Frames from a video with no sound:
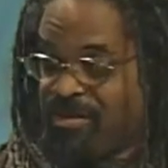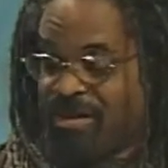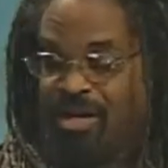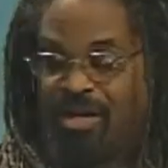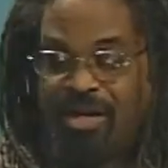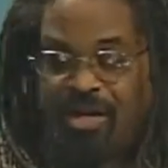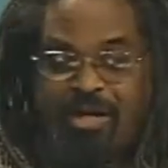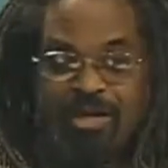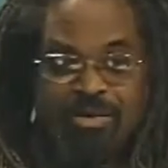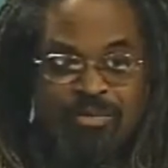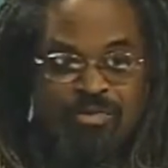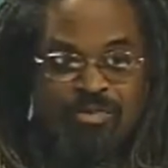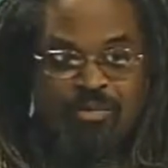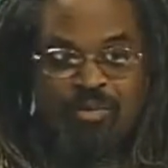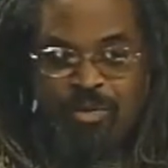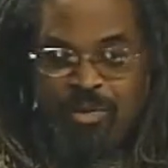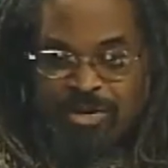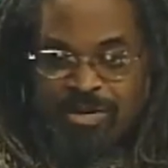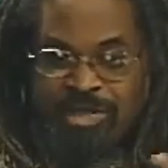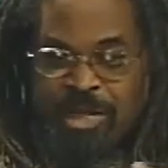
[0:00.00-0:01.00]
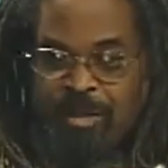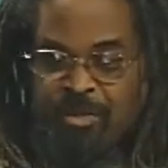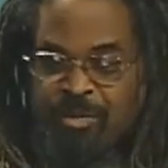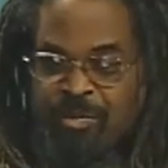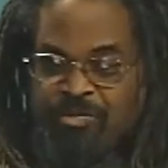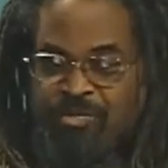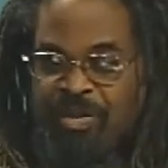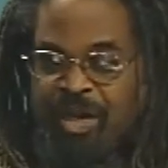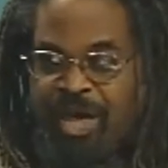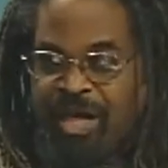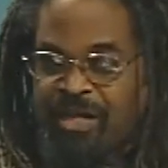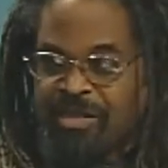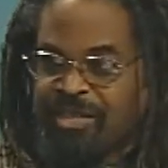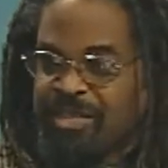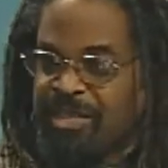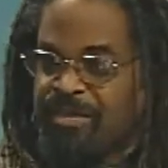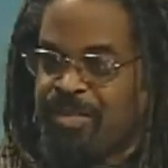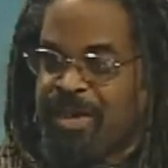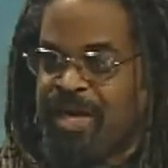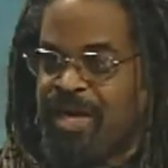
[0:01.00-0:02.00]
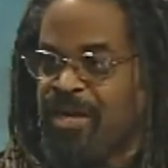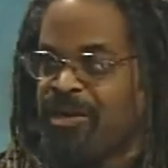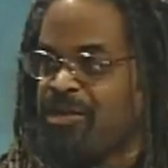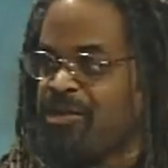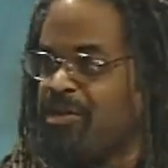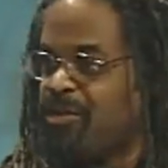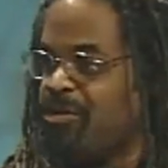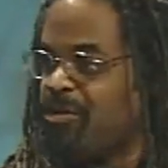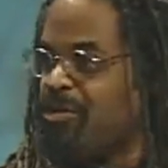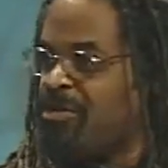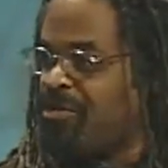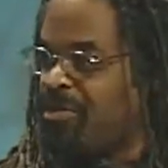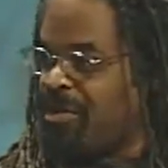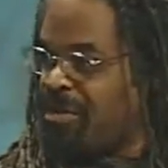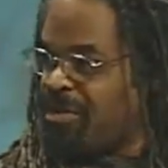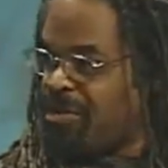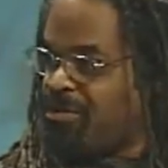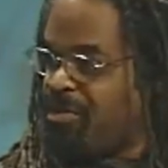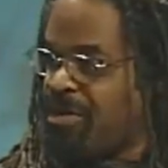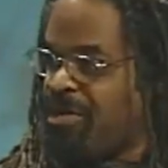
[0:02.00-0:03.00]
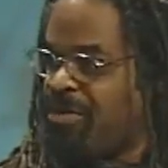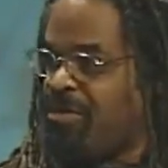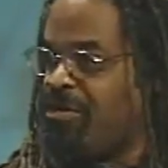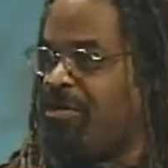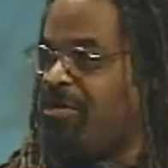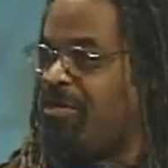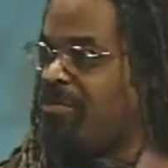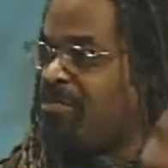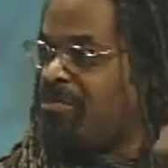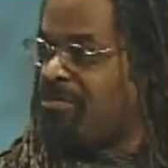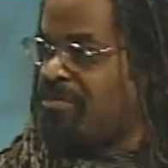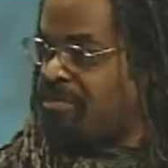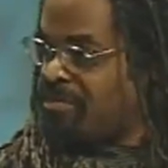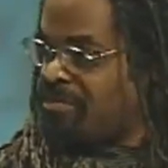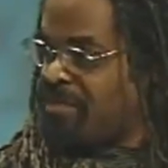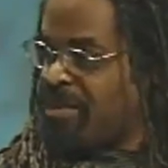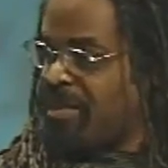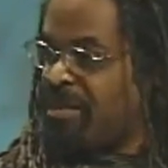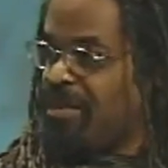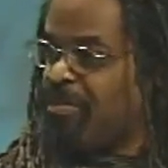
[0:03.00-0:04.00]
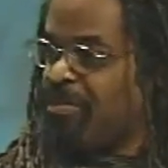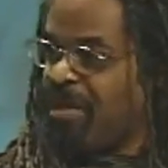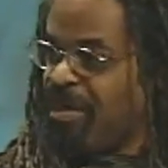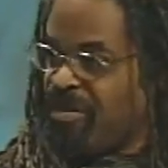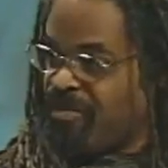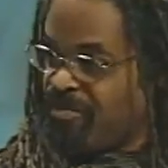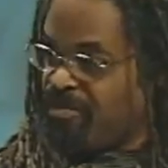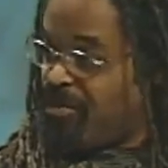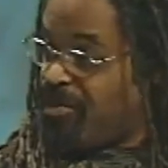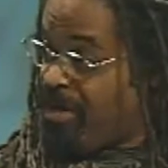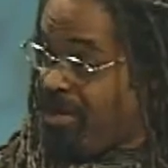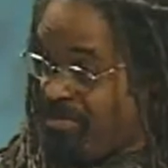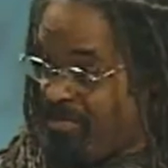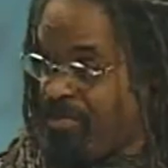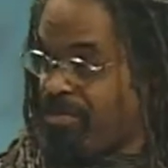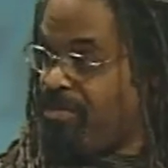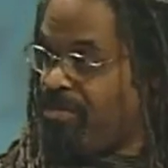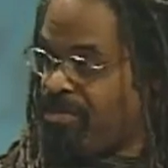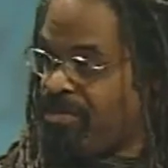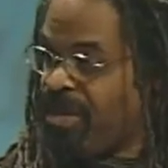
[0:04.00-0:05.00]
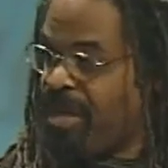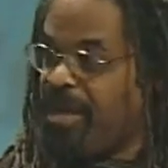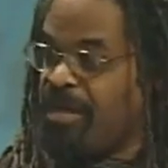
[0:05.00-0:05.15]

uh, for example, faculty, manager, administrator, and above, whatever, okay?